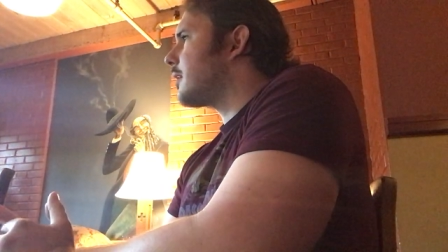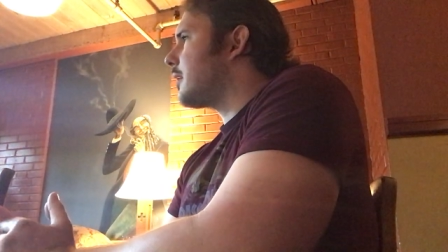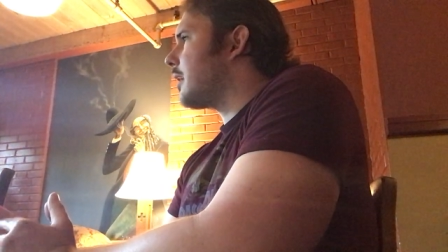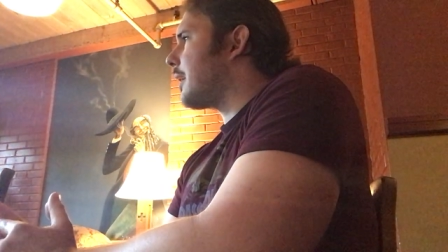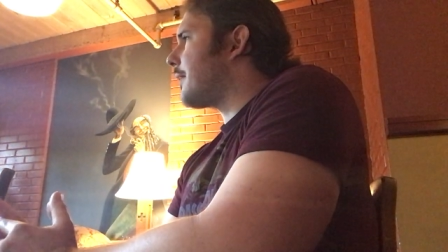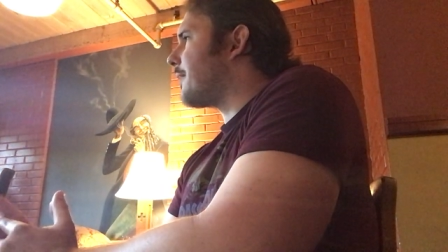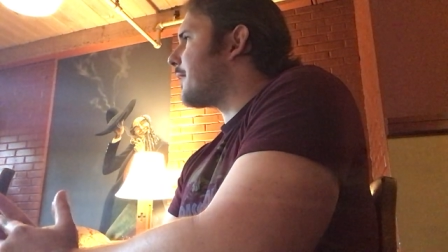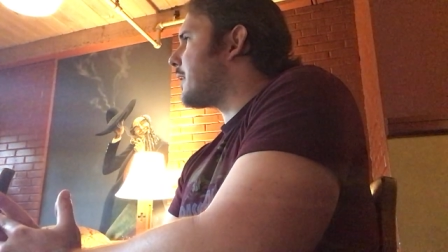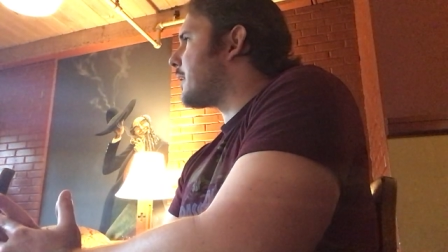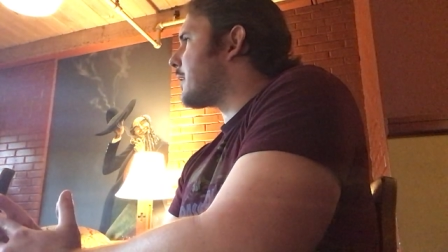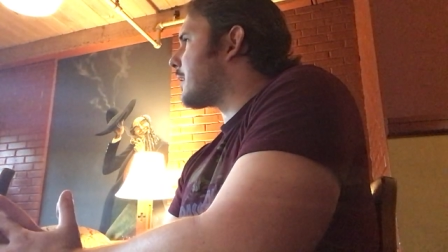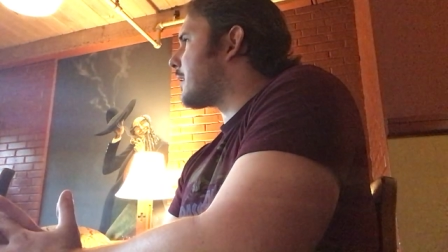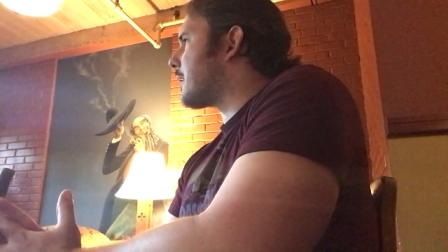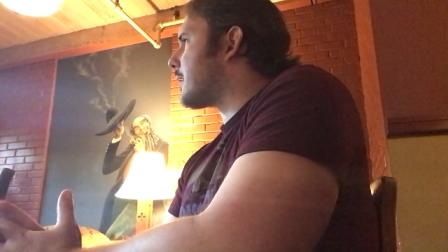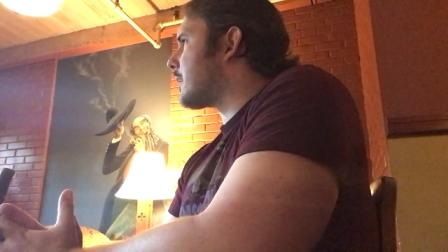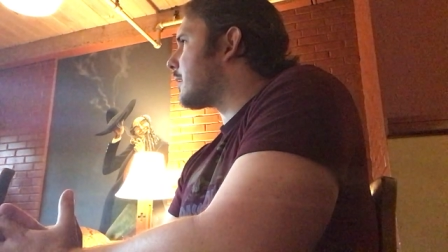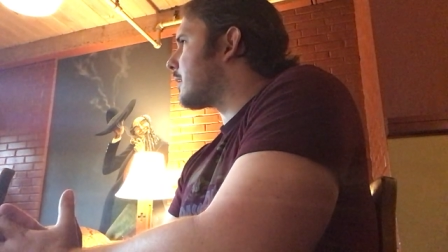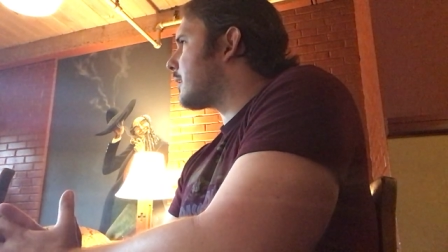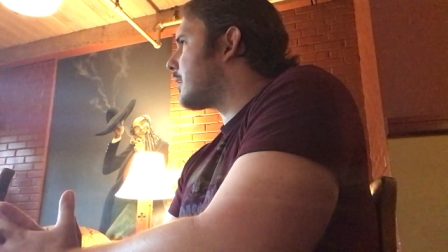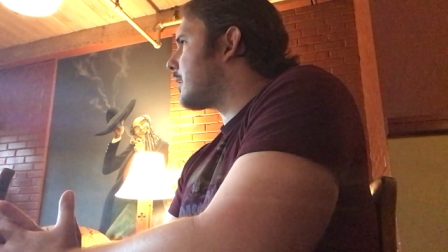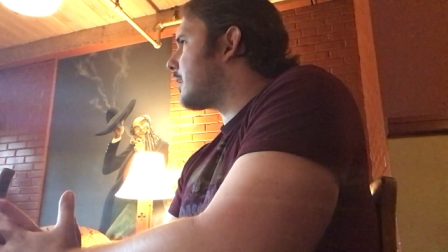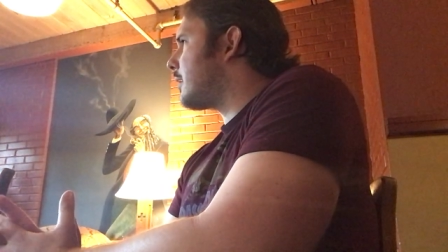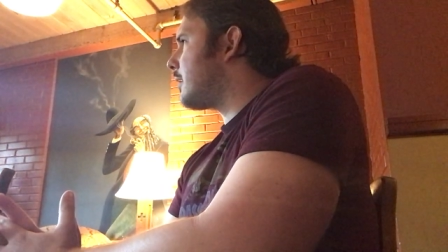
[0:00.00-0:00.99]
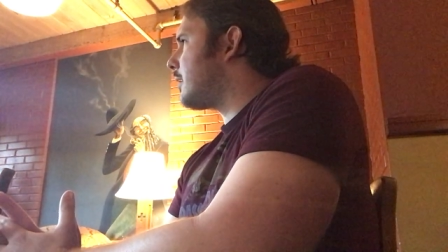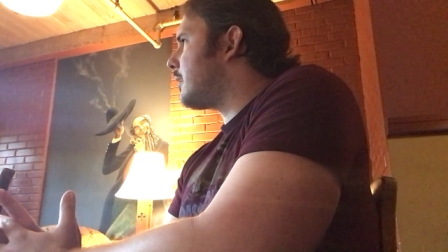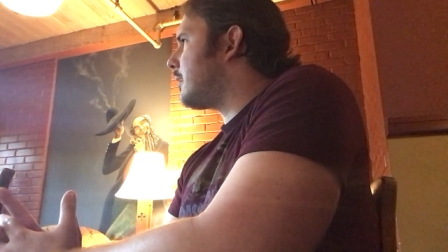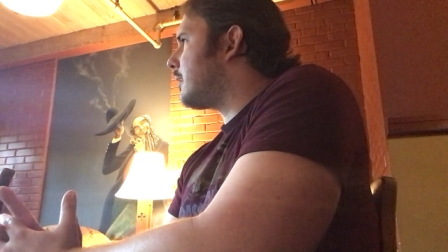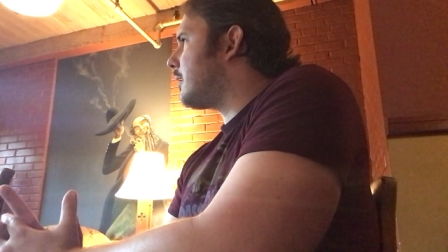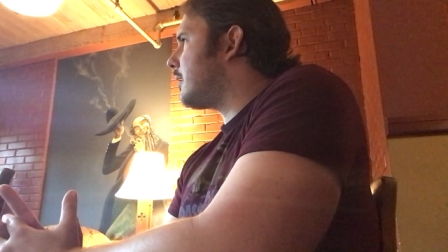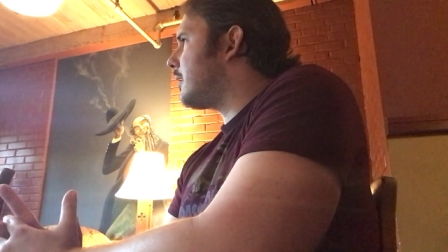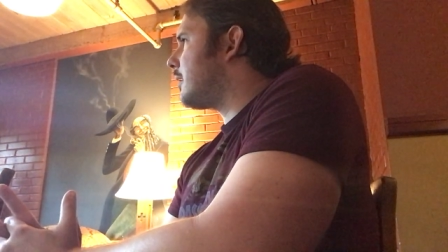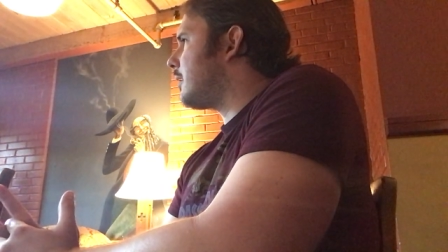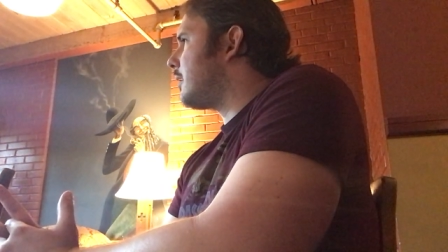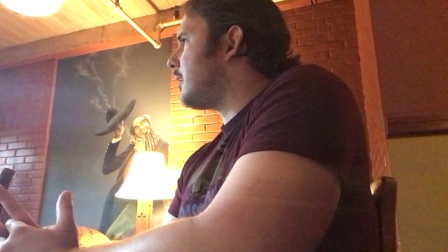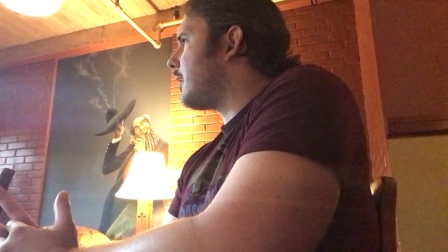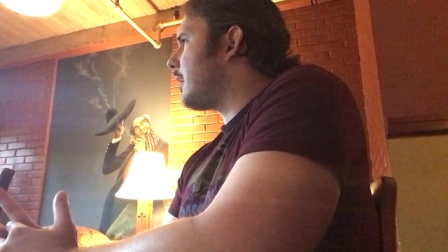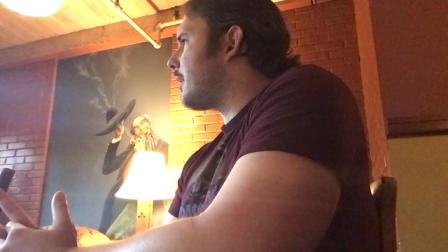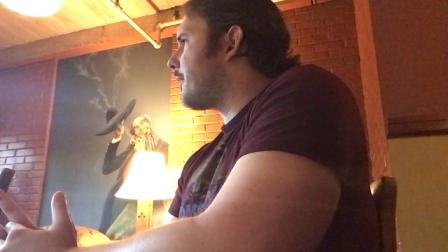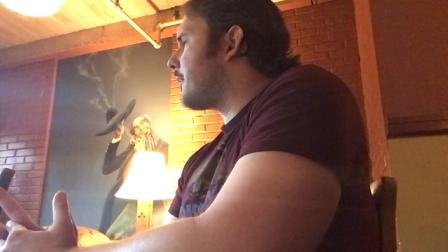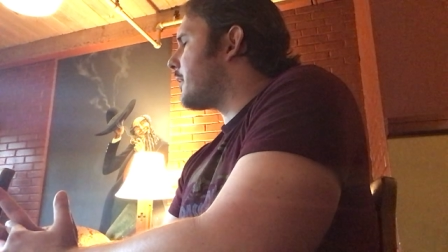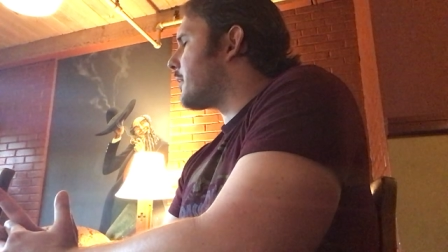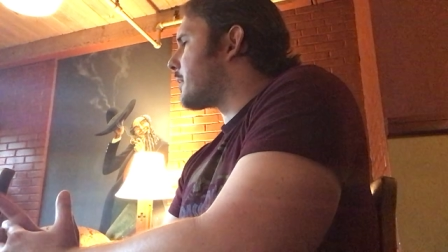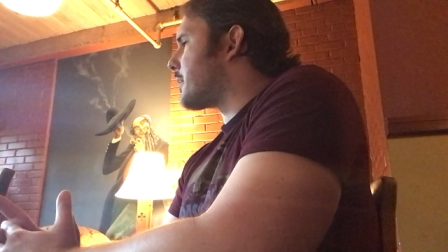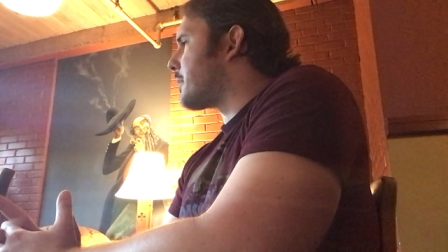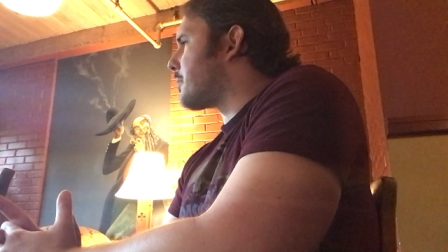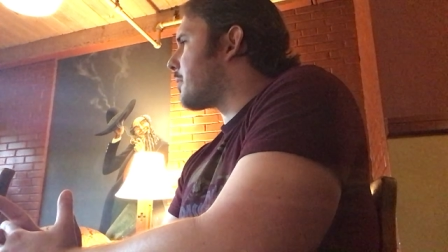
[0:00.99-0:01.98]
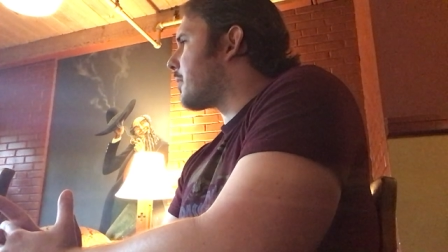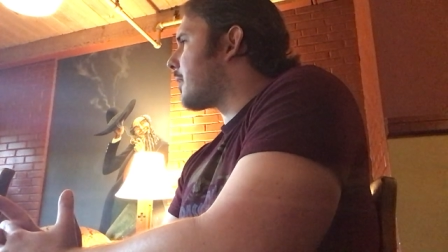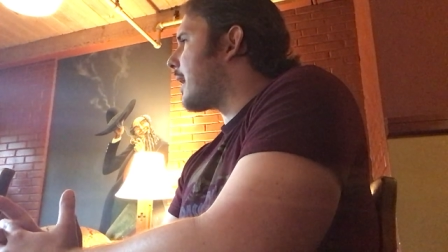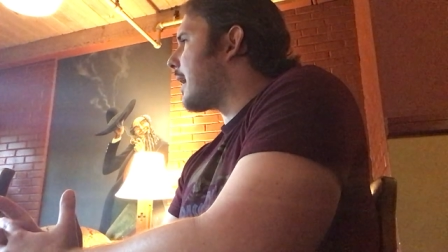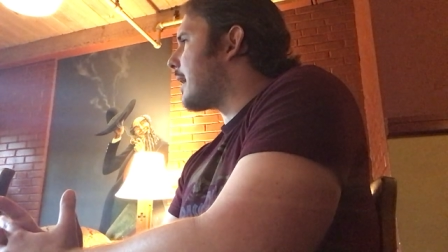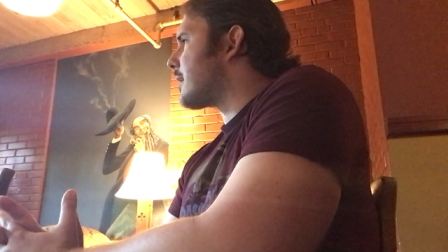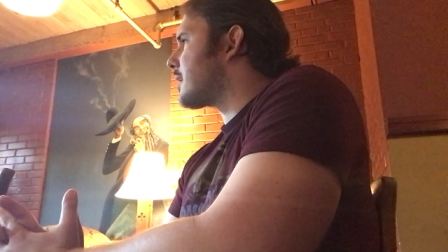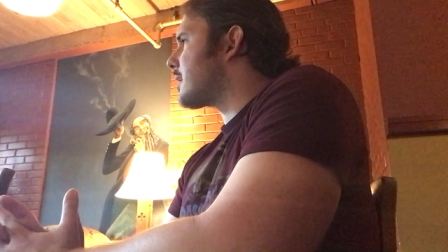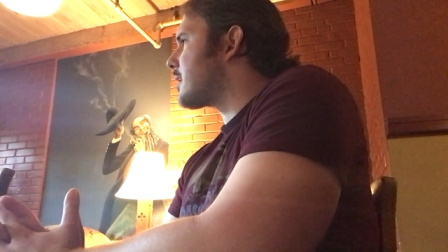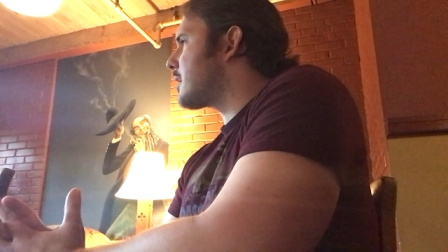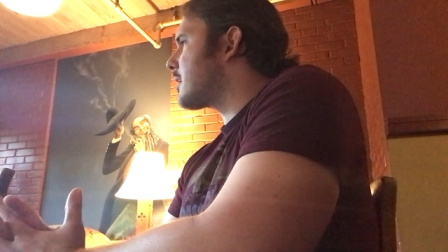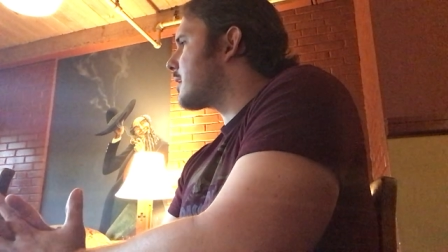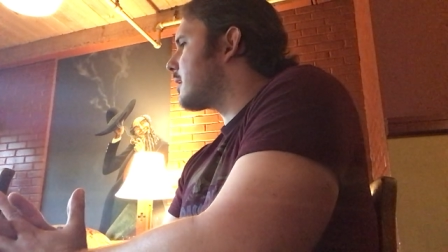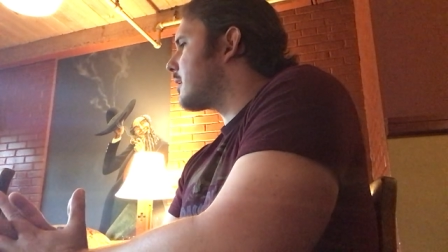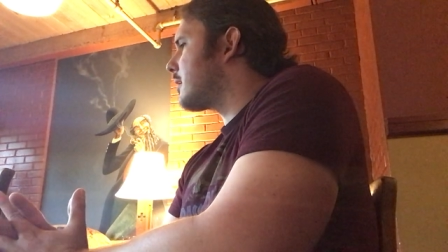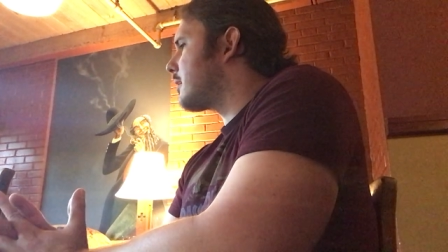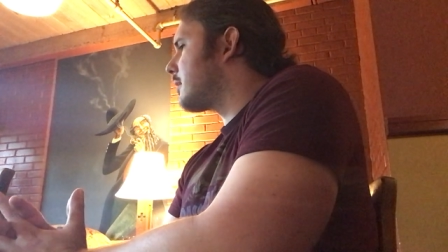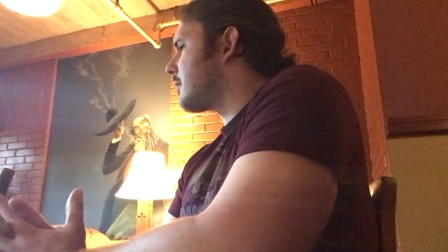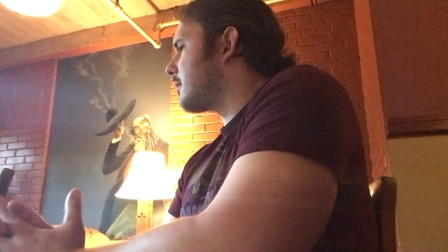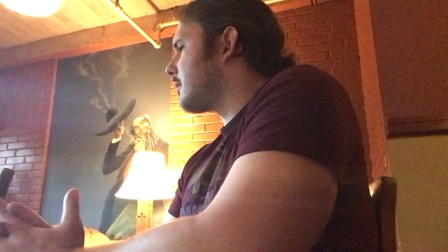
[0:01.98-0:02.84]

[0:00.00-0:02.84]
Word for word: If you're if you're depressed